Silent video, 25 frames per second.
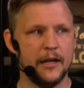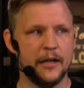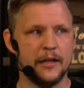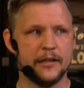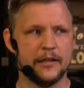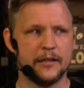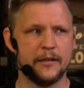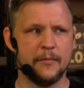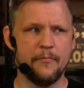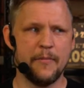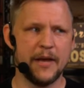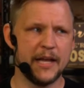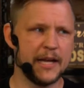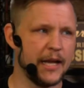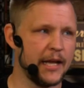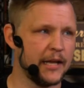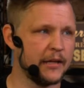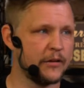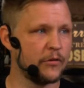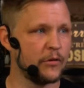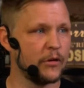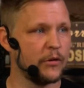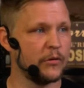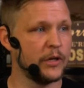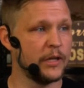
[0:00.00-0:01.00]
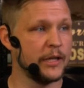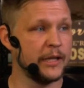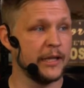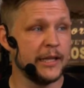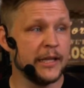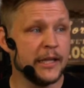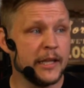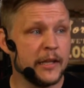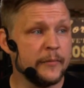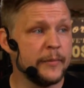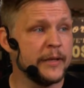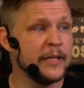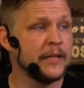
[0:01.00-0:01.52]
The meta had grown a little
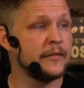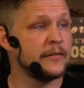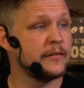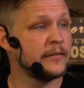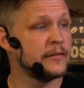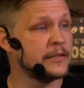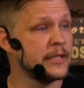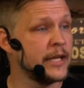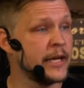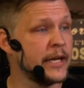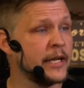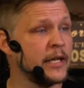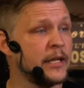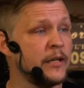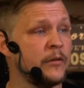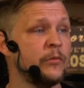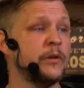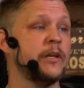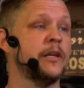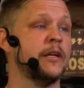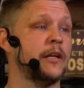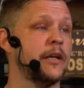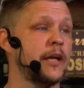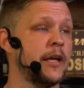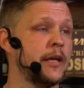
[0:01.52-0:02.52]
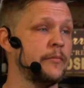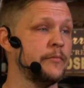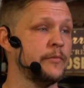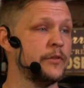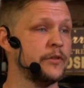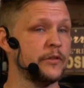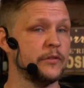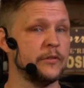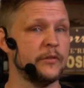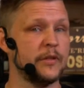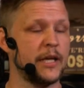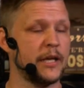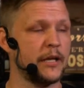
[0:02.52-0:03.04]
bit stale when it came
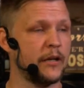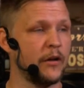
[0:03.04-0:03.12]
to like